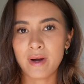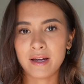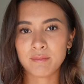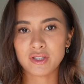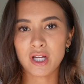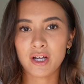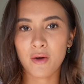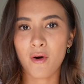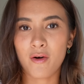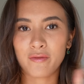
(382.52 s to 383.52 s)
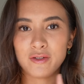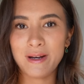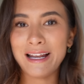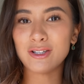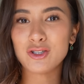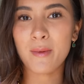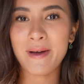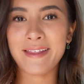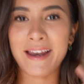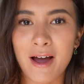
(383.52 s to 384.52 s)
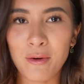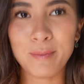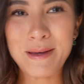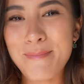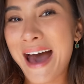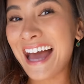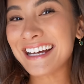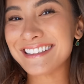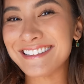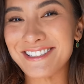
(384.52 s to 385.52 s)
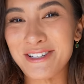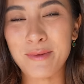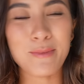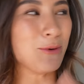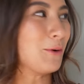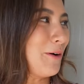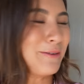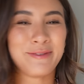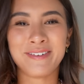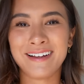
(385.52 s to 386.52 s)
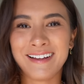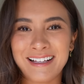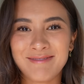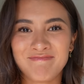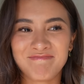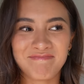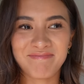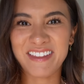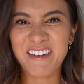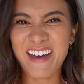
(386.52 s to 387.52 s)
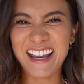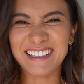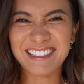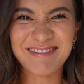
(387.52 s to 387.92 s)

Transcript: Right, I'm just going to go off, do a little job, and then I will be back to show you more of the event.